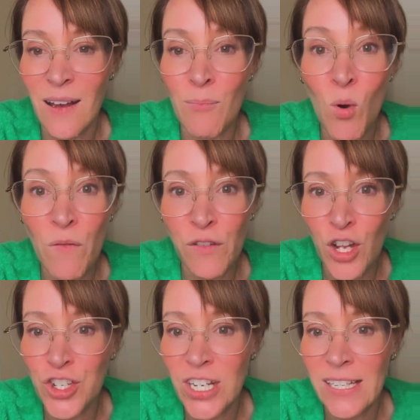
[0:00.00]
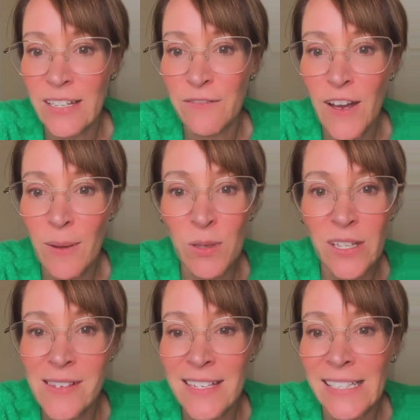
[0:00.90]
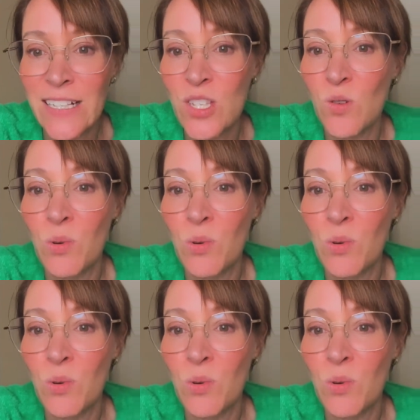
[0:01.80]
morphologically fabulous and leads